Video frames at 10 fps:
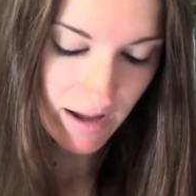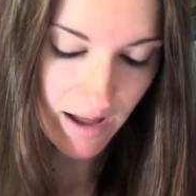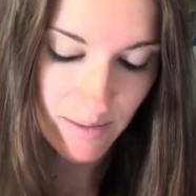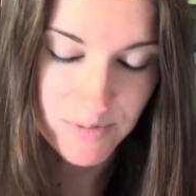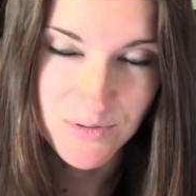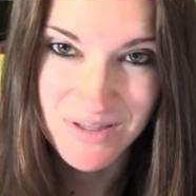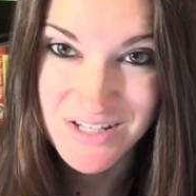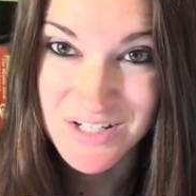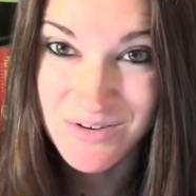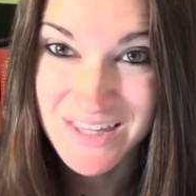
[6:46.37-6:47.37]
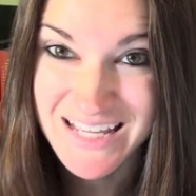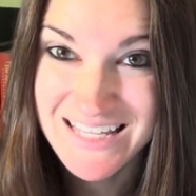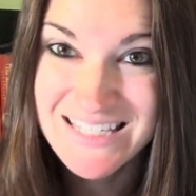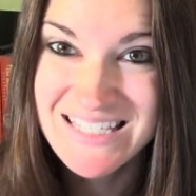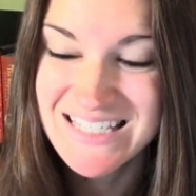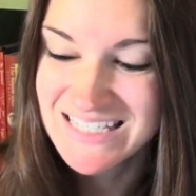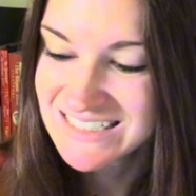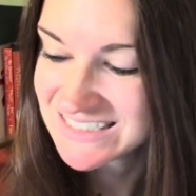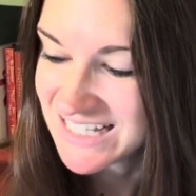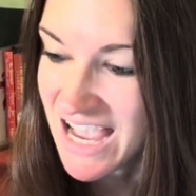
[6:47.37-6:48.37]
Between the two of these,
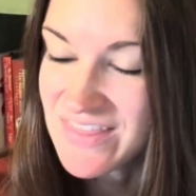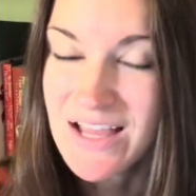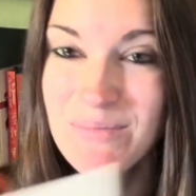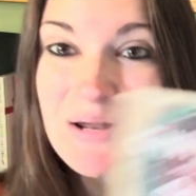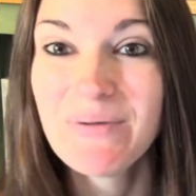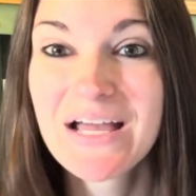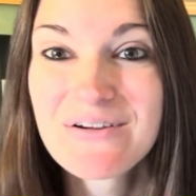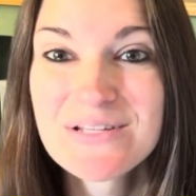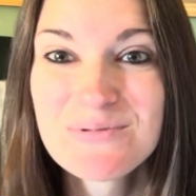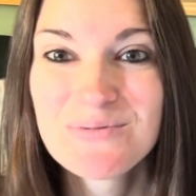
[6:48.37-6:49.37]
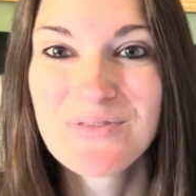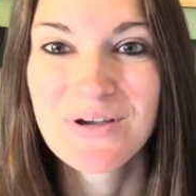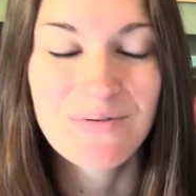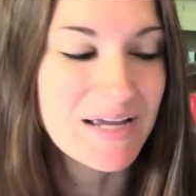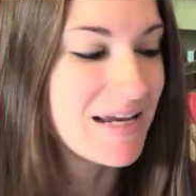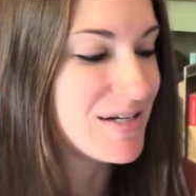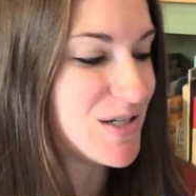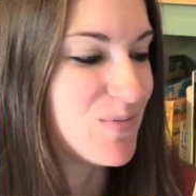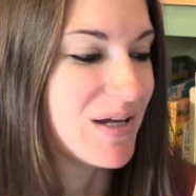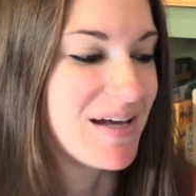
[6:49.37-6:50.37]
I think I'm going to pick Christmas with the Queen
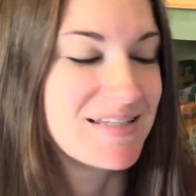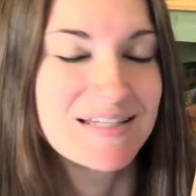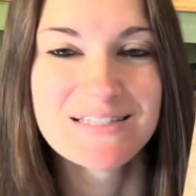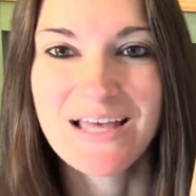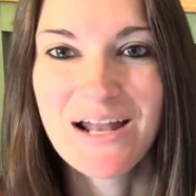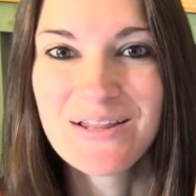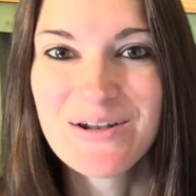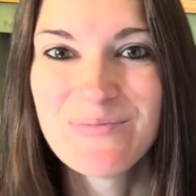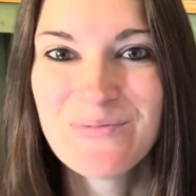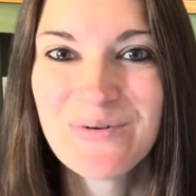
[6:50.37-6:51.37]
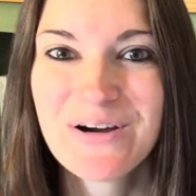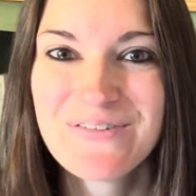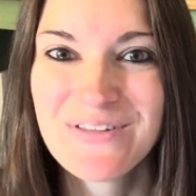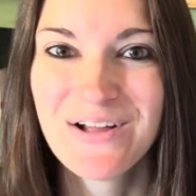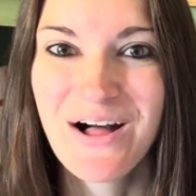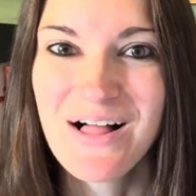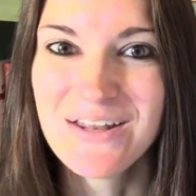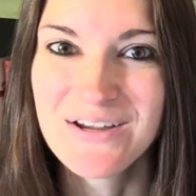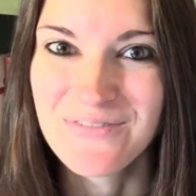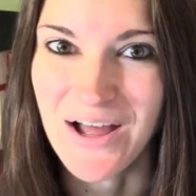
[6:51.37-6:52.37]
just because it's got a little bit more of the
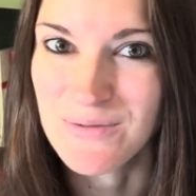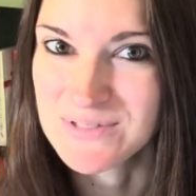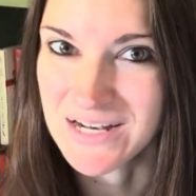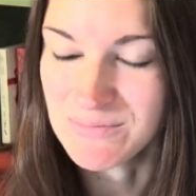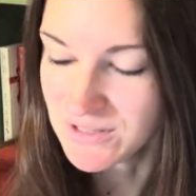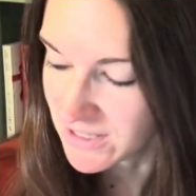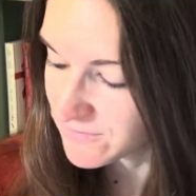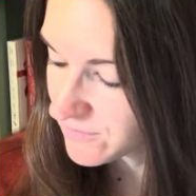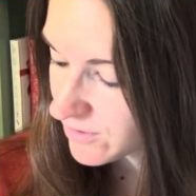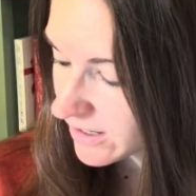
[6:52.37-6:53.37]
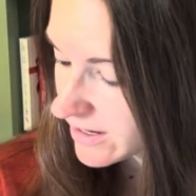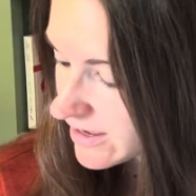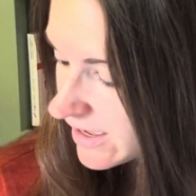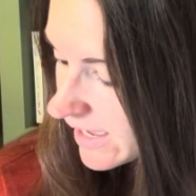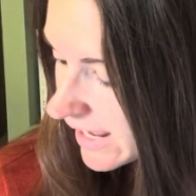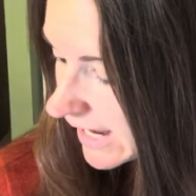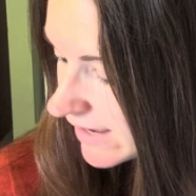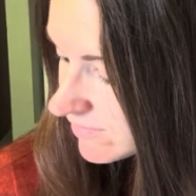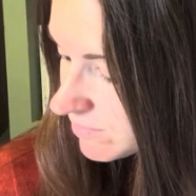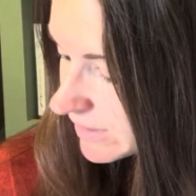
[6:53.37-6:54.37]
holiday vibes that I'm looking for, and I
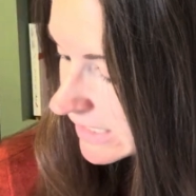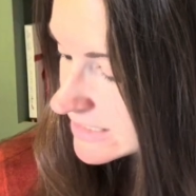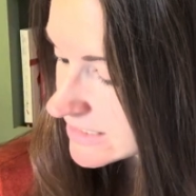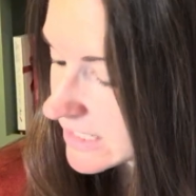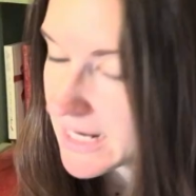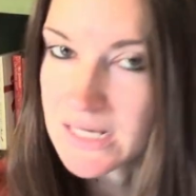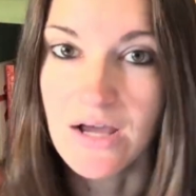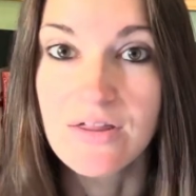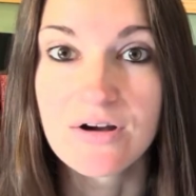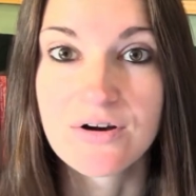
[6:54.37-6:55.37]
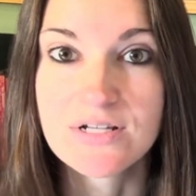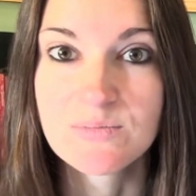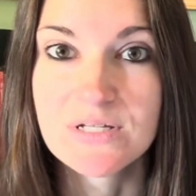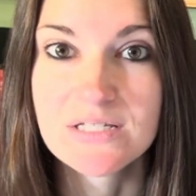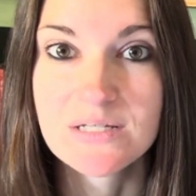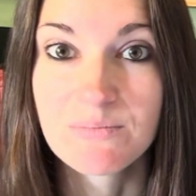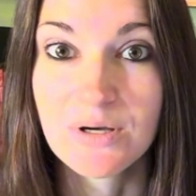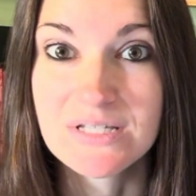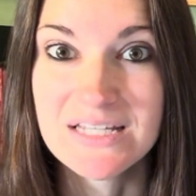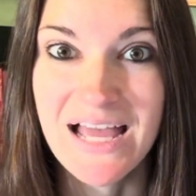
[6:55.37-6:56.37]
haven't picked any other Christmas
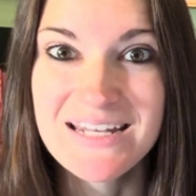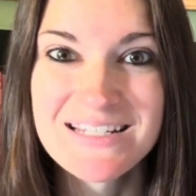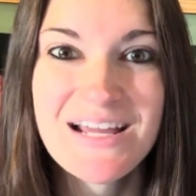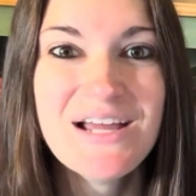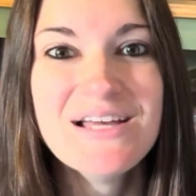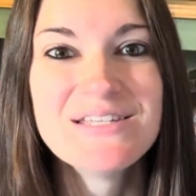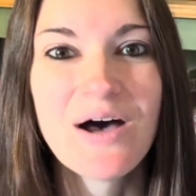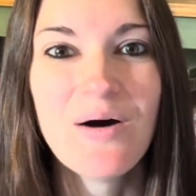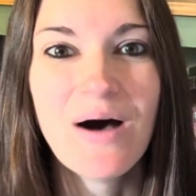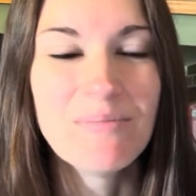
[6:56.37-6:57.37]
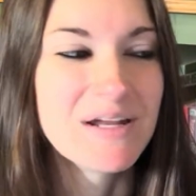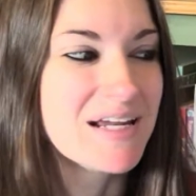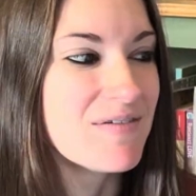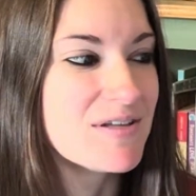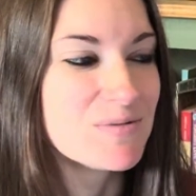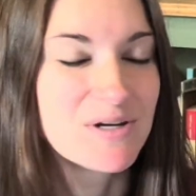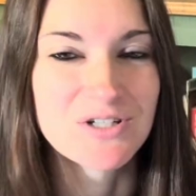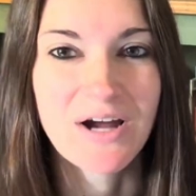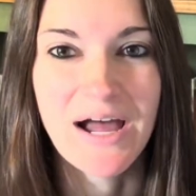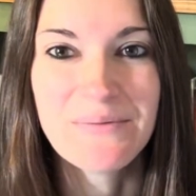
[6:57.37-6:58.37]
books yet, so I'm going to give this one a
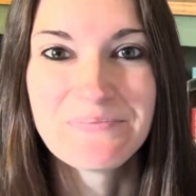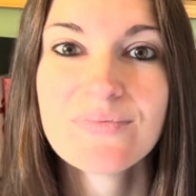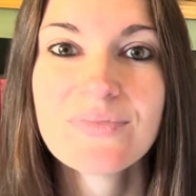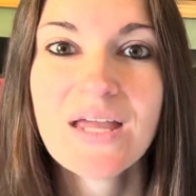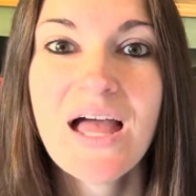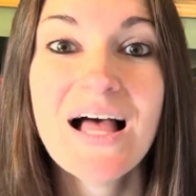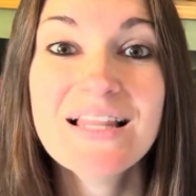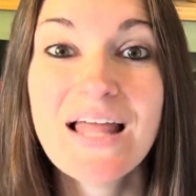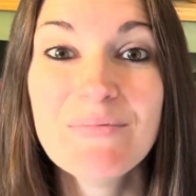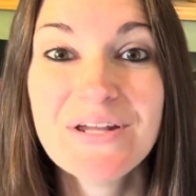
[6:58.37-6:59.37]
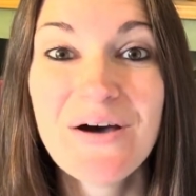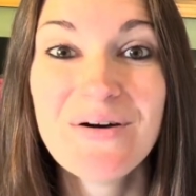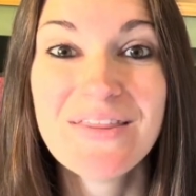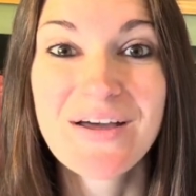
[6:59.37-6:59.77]
try. Let me know in the